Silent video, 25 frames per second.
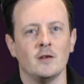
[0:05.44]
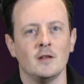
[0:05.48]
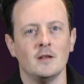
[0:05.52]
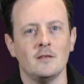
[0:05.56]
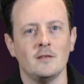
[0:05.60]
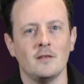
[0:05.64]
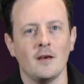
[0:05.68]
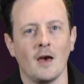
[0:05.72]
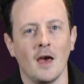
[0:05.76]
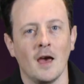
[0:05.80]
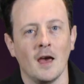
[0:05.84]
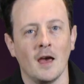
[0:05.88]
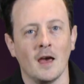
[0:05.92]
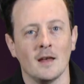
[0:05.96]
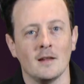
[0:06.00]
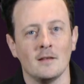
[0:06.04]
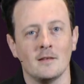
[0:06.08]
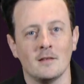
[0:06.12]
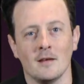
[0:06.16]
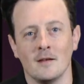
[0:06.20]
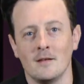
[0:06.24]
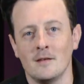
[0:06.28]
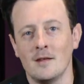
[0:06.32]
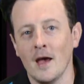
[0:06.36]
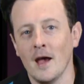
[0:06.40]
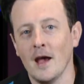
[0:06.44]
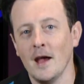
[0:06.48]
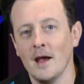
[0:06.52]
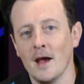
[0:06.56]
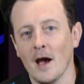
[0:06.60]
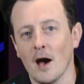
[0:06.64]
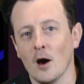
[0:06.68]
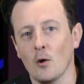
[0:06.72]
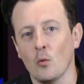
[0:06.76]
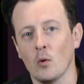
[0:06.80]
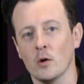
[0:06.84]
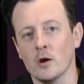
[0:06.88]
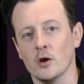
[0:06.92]
Evans and
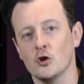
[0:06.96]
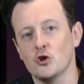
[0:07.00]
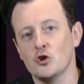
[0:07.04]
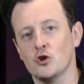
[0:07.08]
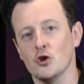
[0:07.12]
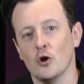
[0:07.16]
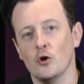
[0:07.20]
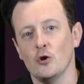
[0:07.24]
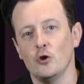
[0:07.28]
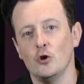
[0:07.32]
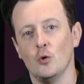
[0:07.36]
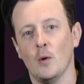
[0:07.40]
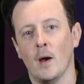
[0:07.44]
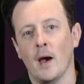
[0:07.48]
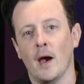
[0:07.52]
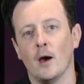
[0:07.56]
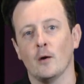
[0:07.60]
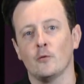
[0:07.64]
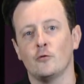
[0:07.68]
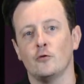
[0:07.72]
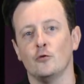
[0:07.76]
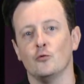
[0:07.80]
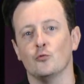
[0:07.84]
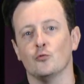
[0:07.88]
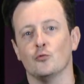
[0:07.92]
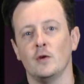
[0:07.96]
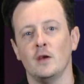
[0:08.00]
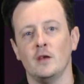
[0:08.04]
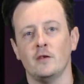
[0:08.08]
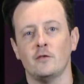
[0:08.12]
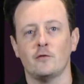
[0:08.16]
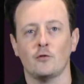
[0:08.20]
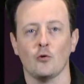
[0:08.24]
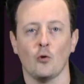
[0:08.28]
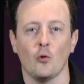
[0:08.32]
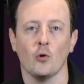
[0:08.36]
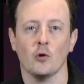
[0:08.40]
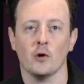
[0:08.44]
today I want to show you how to
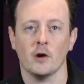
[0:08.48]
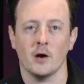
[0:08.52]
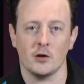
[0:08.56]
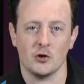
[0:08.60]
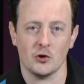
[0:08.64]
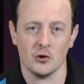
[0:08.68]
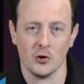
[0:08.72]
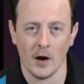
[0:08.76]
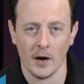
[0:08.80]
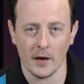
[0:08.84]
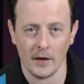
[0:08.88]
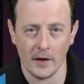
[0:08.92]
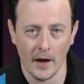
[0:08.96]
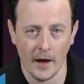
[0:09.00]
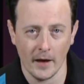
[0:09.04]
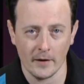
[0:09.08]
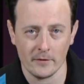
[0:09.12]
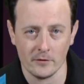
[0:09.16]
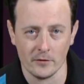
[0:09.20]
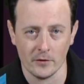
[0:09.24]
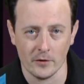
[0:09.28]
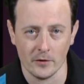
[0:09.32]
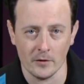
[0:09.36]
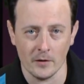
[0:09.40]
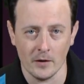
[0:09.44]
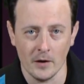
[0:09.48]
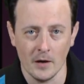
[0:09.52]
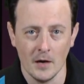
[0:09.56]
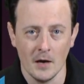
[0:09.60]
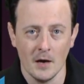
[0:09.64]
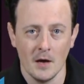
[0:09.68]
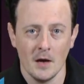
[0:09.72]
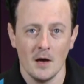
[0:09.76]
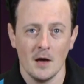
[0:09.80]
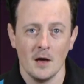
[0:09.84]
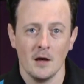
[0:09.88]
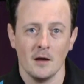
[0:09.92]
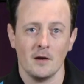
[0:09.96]
restore a TriCaster.
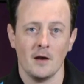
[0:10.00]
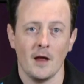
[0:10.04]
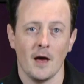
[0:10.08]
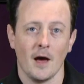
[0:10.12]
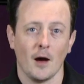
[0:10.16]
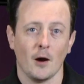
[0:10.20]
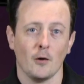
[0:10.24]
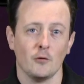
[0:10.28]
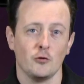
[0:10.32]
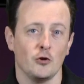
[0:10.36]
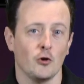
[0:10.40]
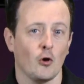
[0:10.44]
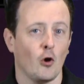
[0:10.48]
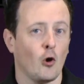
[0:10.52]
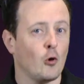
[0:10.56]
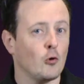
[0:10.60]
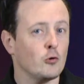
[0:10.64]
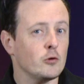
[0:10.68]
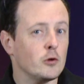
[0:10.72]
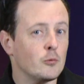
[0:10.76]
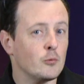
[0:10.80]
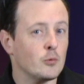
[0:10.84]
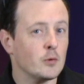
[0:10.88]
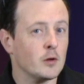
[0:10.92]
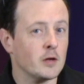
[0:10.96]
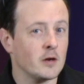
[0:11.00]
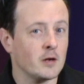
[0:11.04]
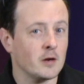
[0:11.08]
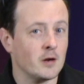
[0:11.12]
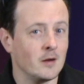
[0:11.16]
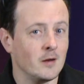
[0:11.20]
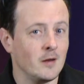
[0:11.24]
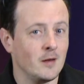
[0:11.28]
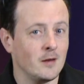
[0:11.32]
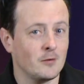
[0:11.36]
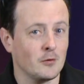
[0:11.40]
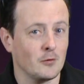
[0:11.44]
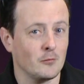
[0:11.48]
Now you're only really
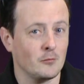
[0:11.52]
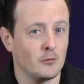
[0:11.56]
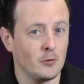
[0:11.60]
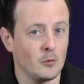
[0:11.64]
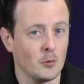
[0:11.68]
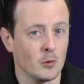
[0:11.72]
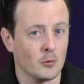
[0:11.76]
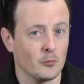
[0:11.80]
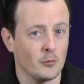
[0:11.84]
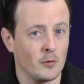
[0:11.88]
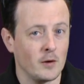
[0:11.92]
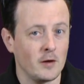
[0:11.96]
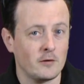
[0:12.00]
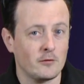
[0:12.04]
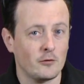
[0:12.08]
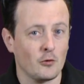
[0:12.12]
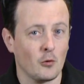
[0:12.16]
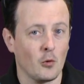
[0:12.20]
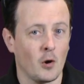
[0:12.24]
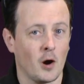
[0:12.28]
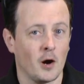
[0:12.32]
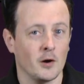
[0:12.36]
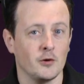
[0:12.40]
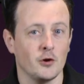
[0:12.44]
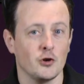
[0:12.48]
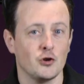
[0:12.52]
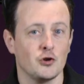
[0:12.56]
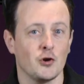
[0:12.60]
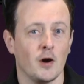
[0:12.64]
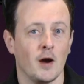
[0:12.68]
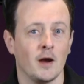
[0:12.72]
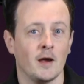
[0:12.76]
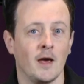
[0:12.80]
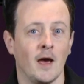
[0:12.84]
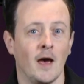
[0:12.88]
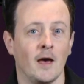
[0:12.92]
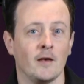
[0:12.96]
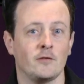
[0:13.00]
going to need to do a restore on your
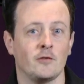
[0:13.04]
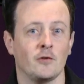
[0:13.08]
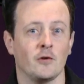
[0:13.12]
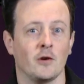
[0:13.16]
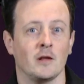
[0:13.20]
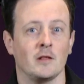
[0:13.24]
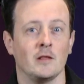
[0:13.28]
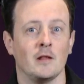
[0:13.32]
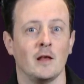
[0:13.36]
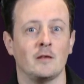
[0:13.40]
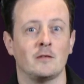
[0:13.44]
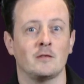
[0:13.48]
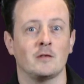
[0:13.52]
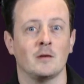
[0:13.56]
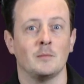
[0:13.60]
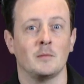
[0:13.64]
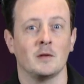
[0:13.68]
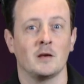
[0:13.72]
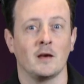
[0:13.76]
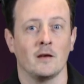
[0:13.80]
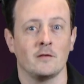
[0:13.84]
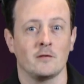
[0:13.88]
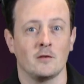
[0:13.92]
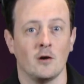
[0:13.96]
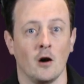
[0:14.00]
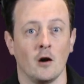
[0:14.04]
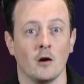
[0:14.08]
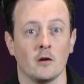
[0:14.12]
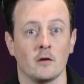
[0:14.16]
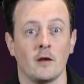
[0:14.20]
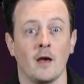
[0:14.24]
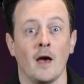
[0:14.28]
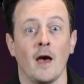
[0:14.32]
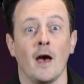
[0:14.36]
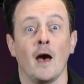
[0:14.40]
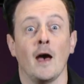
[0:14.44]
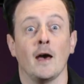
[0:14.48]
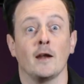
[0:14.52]
TriCaster unless something has
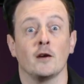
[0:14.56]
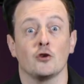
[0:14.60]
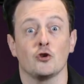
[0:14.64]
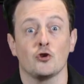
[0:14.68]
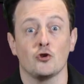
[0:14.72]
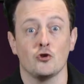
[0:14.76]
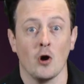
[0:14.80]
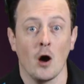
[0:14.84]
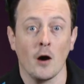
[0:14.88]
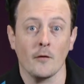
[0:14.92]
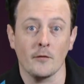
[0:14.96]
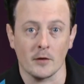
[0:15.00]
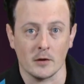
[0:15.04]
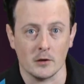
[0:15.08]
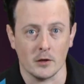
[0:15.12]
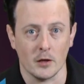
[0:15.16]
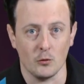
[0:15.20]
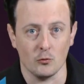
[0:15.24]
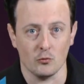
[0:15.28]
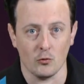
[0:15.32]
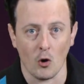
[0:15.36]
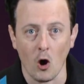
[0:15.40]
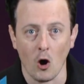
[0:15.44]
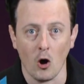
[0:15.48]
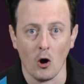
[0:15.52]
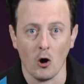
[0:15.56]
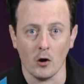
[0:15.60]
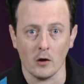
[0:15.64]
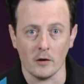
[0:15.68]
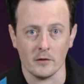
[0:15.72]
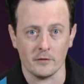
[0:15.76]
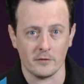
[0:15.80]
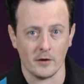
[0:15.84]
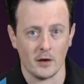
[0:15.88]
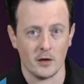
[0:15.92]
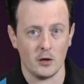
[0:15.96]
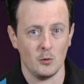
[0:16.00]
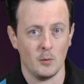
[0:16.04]
gone catastrophically
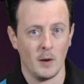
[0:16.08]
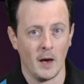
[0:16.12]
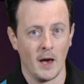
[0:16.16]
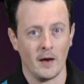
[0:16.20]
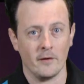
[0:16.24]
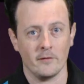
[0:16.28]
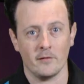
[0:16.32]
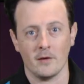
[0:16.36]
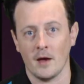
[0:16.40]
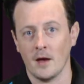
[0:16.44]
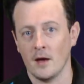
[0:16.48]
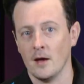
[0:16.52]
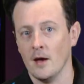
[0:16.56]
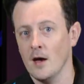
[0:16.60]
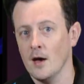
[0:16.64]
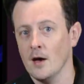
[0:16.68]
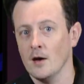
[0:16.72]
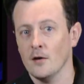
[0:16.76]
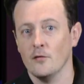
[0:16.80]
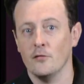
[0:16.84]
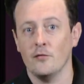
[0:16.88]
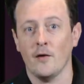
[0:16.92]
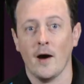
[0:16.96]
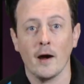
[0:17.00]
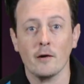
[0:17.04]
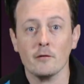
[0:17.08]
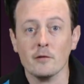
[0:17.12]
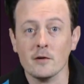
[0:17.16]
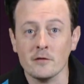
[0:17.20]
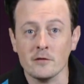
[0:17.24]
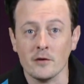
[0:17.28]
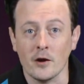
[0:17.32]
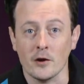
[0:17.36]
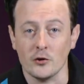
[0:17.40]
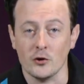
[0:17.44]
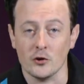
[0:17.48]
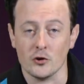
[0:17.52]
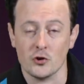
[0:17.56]
wrong. Say you have a
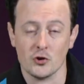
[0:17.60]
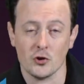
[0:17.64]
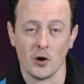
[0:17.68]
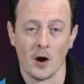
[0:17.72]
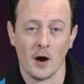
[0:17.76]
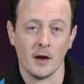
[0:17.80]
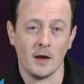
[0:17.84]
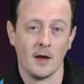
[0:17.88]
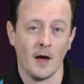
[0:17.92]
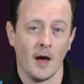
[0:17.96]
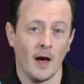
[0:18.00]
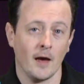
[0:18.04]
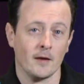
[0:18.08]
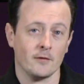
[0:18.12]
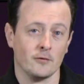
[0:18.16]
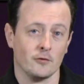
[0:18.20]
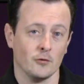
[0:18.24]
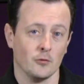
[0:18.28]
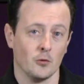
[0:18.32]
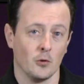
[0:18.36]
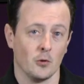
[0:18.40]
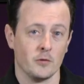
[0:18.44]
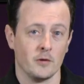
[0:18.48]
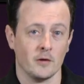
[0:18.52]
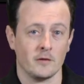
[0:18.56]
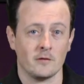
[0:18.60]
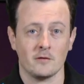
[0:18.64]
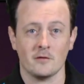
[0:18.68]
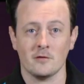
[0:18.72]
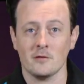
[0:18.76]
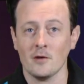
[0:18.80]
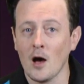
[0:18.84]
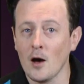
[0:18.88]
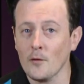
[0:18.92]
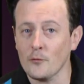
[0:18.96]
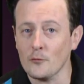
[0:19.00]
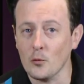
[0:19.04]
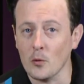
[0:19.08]
virus on your TriCaster or the
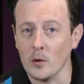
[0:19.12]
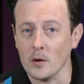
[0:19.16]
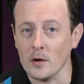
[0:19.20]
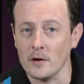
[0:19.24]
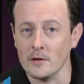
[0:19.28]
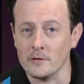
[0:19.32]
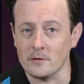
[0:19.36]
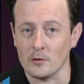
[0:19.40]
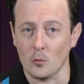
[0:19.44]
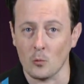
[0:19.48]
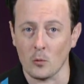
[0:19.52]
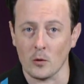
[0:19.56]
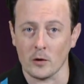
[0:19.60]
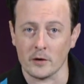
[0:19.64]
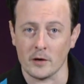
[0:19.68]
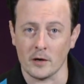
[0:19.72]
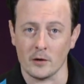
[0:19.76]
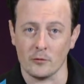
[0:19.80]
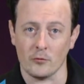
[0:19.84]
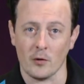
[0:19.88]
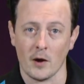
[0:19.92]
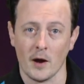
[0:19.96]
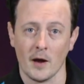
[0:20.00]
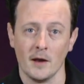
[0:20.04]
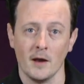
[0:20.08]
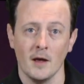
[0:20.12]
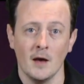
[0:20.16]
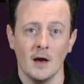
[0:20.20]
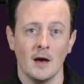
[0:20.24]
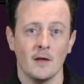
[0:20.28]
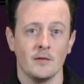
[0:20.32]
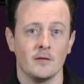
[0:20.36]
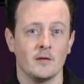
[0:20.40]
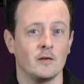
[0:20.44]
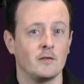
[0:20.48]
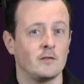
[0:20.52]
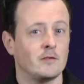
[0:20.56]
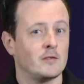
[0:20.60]
software isn't working right.
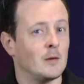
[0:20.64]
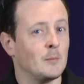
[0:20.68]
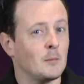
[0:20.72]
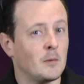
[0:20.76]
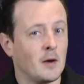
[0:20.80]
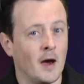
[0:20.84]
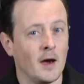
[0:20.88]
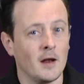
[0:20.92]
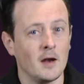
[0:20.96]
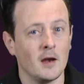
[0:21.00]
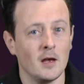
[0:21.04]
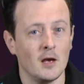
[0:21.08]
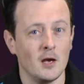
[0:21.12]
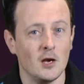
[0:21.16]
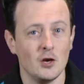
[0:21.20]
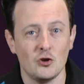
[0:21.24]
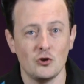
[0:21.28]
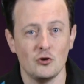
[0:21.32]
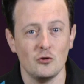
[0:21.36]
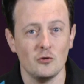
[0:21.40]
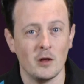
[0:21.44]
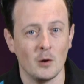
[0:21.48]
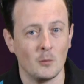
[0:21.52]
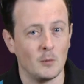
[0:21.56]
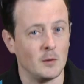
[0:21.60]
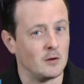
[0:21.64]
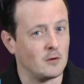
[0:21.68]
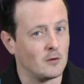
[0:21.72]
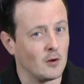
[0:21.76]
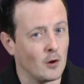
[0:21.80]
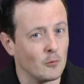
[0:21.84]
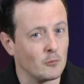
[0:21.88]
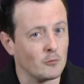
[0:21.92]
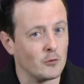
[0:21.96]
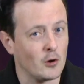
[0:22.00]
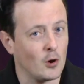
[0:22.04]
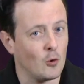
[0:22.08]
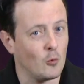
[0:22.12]
There's some kind of issue that we
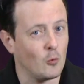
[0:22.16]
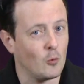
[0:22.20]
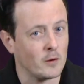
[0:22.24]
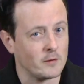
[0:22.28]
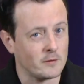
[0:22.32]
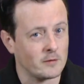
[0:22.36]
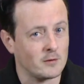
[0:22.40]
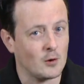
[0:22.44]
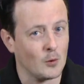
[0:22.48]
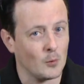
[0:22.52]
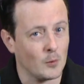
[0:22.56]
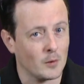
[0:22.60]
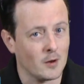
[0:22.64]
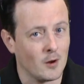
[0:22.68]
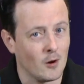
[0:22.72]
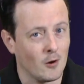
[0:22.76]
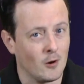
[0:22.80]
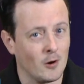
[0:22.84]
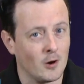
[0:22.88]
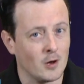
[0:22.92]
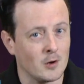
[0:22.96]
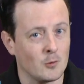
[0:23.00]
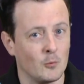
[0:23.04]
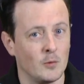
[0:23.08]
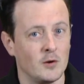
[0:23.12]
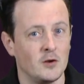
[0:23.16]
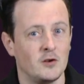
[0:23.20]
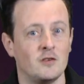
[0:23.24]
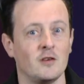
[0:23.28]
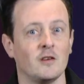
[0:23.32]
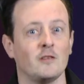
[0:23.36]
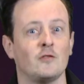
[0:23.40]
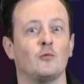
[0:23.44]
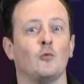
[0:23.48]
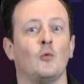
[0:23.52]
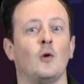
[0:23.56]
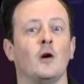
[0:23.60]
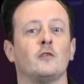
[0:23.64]
don't know what's going on. We
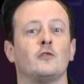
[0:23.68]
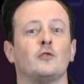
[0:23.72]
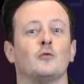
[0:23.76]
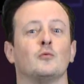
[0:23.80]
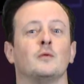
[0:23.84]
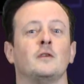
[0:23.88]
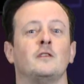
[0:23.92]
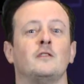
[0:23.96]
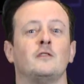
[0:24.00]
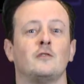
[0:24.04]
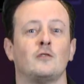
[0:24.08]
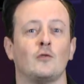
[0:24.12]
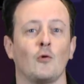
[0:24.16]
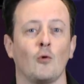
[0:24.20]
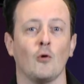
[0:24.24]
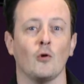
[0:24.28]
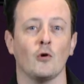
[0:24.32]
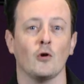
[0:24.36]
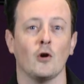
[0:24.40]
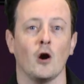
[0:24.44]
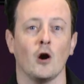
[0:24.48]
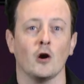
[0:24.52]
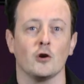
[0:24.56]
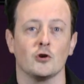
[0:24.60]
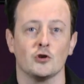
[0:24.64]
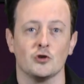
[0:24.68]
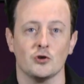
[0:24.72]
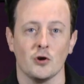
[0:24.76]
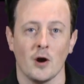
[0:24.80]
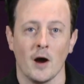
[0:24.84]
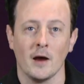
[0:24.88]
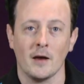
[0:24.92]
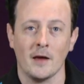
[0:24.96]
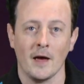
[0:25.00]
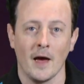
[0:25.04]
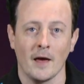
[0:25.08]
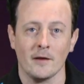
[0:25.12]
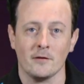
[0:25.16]
just want to restore our
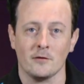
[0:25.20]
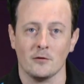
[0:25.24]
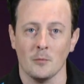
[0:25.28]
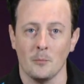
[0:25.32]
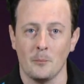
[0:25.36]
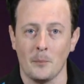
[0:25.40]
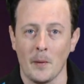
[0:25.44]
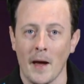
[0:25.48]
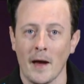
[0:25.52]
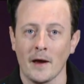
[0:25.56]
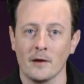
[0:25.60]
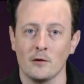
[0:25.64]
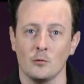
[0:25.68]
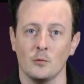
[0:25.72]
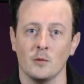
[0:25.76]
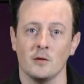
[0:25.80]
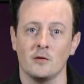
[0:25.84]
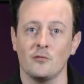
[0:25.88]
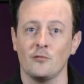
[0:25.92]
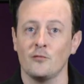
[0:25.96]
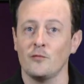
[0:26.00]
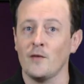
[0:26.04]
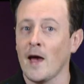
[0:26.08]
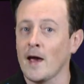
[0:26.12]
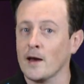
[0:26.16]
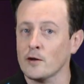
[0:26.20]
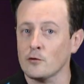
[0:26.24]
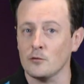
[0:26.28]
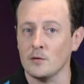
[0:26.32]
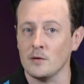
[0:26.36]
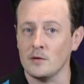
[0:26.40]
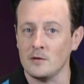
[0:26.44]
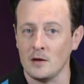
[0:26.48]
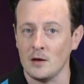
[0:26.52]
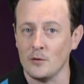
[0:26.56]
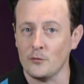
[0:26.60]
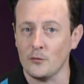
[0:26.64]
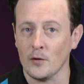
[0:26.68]
TriCaster back to its
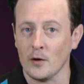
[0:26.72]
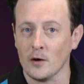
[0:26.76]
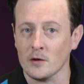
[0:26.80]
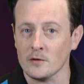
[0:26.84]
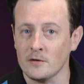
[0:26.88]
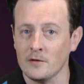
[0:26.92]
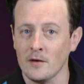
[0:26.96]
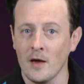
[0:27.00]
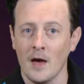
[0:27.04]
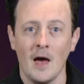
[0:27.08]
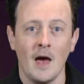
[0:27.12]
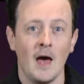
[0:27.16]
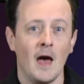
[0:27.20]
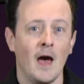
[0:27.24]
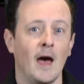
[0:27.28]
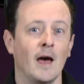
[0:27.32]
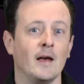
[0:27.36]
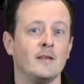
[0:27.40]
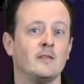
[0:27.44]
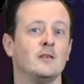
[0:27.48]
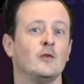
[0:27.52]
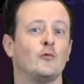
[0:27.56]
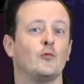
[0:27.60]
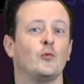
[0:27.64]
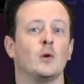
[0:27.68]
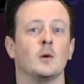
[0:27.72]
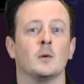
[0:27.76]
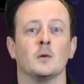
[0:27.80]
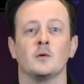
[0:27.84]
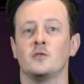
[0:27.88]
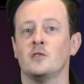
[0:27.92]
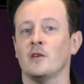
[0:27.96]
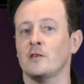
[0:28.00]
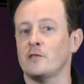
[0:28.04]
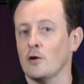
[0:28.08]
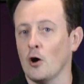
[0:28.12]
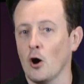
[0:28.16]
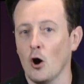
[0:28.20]
factory defaults as if we
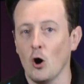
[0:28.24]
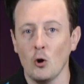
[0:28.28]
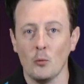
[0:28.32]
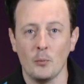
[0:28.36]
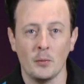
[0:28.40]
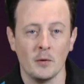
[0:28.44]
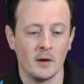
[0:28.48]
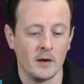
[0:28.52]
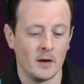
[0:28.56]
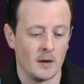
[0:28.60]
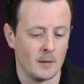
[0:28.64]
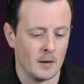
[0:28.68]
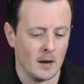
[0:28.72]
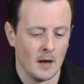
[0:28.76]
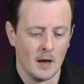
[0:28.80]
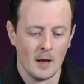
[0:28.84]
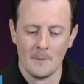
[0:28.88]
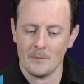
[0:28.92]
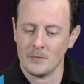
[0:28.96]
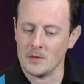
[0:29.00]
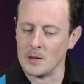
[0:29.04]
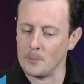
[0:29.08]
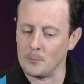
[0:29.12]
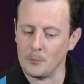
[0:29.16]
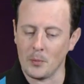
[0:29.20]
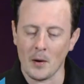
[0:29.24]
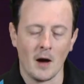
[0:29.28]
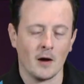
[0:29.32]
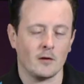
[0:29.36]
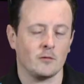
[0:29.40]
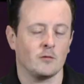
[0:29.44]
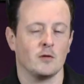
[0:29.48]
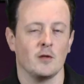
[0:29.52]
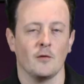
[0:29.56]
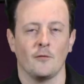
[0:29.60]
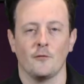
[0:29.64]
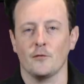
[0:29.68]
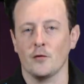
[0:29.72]
were just opening it the
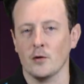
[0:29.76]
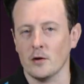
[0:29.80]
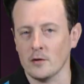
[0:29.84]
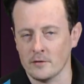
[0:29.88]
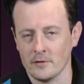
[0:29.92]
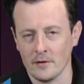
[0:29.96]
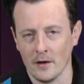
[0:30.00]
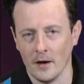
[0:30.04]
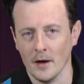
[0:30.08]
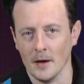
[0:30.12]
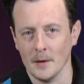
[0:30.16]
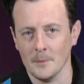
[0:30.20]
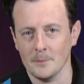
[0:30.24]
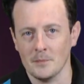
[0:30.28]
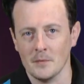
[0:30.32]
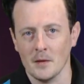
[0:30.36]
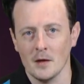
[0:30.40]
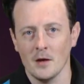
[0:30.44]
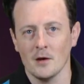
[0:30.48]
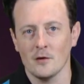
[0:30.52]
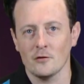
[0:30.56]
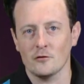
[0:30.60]
box for the first time.